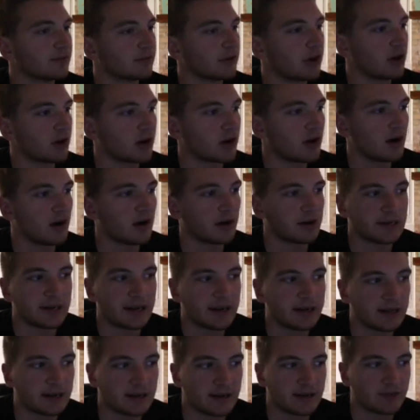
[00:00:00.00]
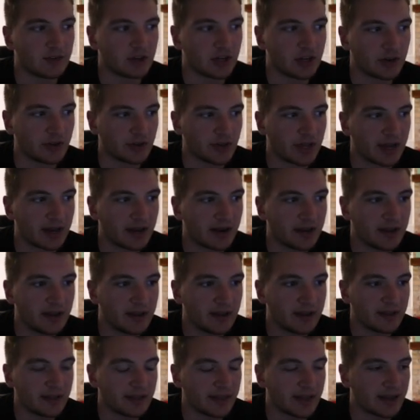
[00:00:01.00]
overall card, and I didn't even know that.
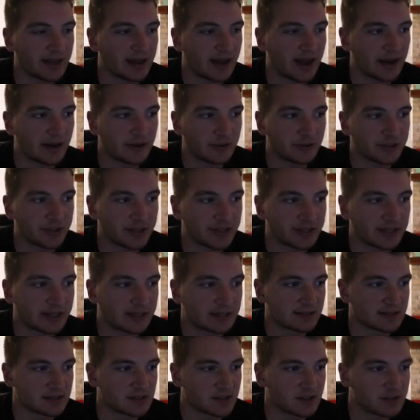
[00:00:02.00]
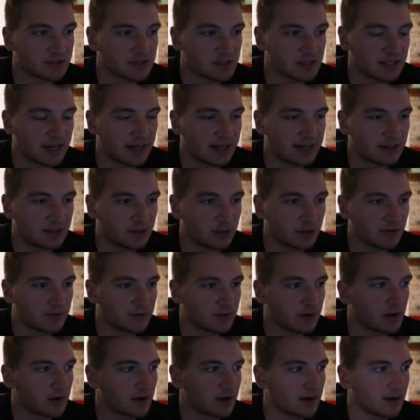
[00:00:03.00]
That I don't think deserves a 92
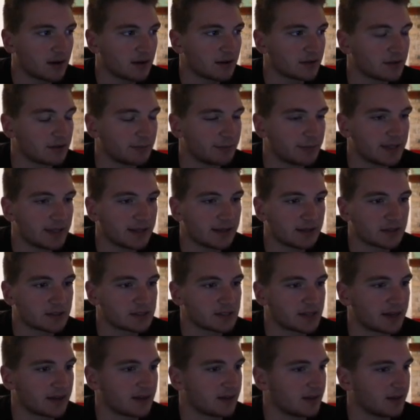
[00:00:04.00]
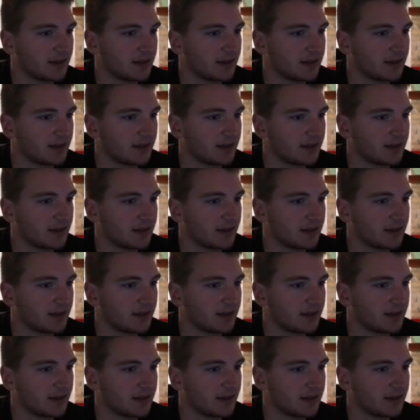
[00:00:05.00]
overall card. To me, that looks like